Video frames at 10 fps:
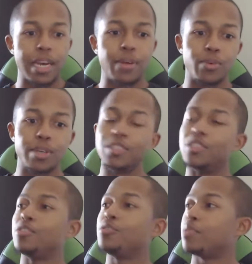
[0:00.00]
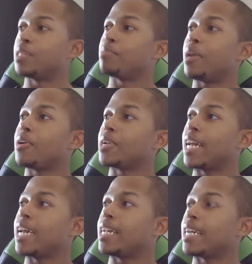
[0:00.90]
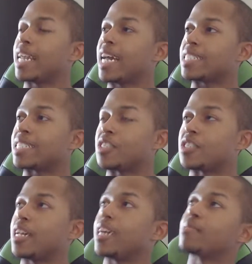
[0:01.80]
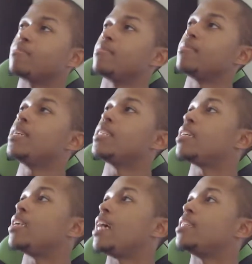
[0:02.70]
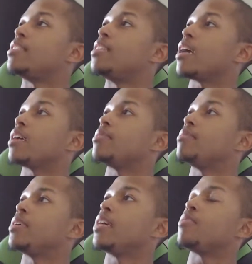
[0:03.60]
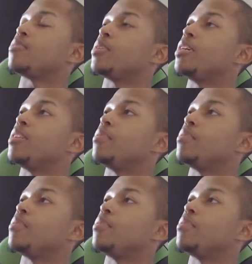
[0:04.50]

one dude with the bald head and glasses just like, It's a nice day. We got rid of the